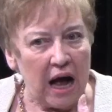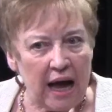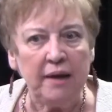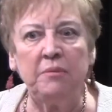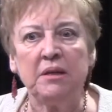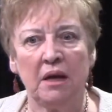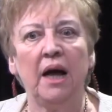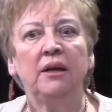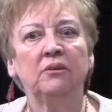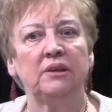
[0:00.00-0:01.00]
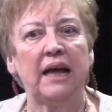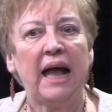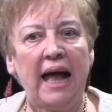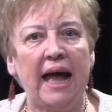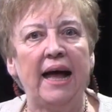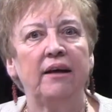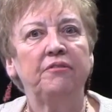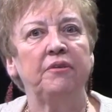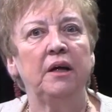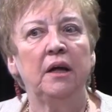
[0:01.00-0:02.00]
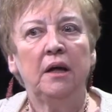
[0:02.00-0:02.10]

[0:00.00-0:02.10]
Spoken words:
I am entitled to have